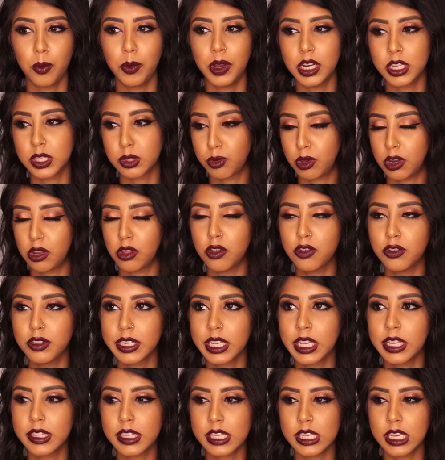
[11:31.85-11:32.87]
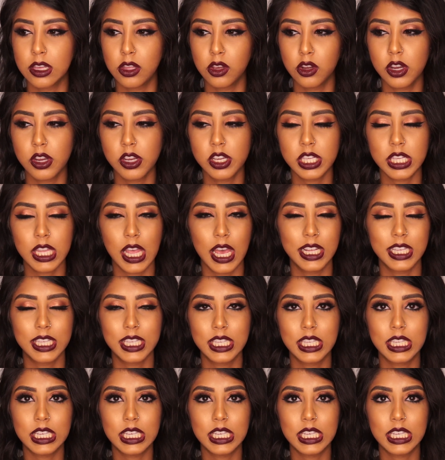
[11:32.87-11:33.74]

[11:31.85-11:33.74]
and it's one of those concealers that